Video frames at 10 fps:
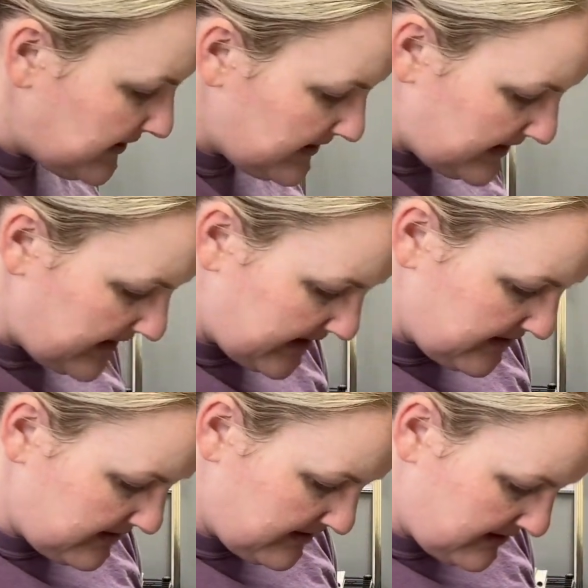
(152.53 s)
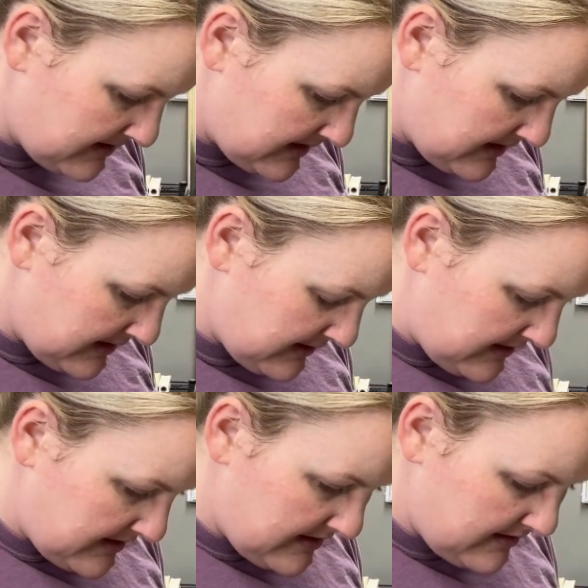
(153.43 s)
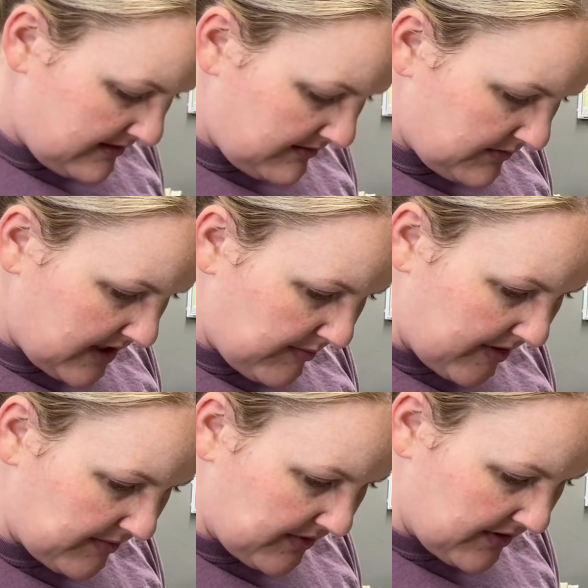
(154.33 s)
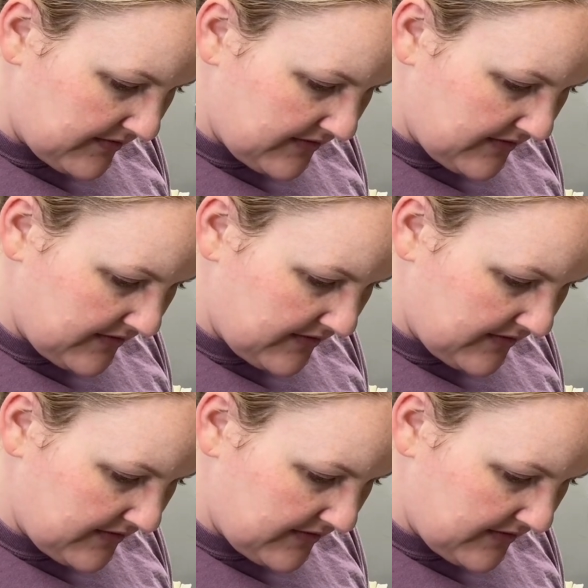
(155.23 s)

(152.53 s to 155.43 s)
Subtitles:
yeah. Well, that popped off.